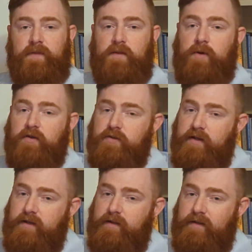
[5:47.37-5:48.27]
He
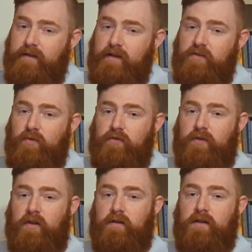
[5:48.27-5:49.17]
postulated that the Higgs
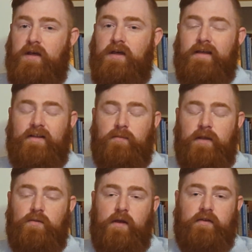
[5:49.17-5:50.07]
boson
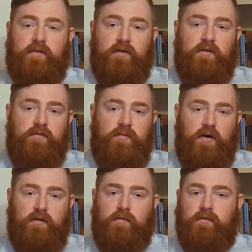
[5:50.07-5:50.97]
explained why certain
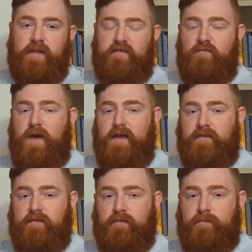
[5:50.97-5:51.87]
particles have
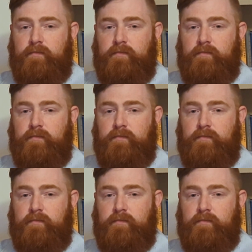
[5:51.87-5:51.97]
mass.